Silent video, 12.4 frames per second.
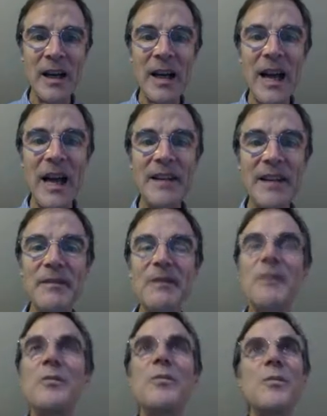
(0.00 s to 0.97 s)
And
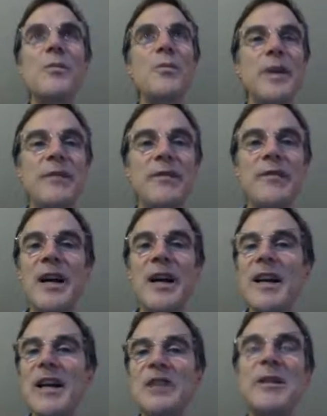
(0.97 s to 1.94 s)
we've
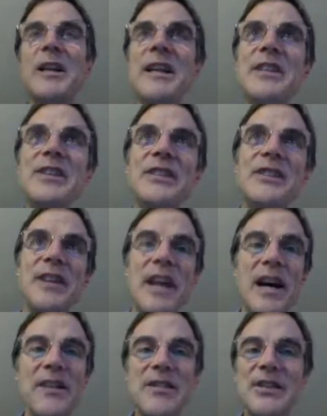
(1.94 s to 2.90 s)
got explanations on
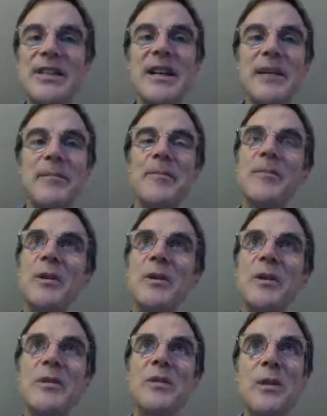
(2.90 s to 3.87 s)
how to set up your
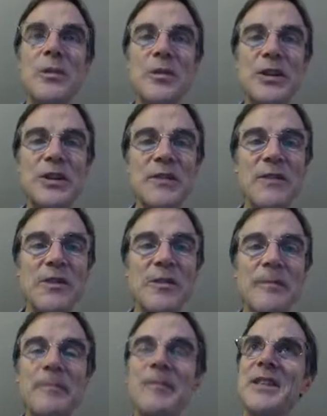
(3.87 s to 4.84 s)
own local
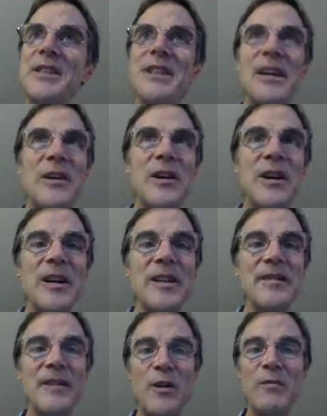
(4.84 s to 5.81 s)
server. It's not
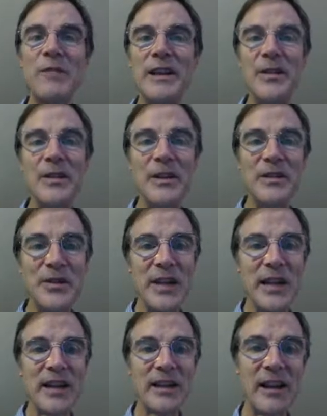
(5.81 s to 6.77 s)
hard. Hopefully you can do
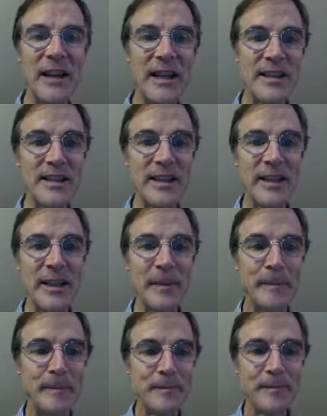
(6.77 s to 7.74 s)
that in class today.
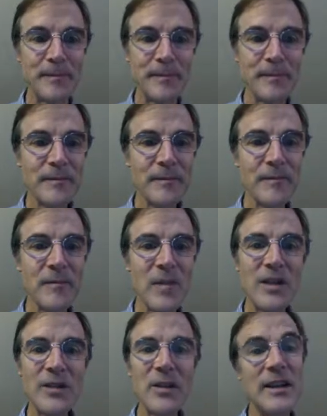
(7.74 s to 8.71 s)

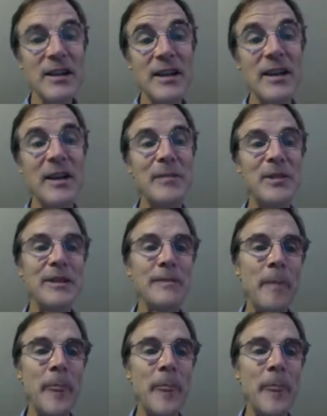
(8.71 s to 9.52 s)
So that's an option.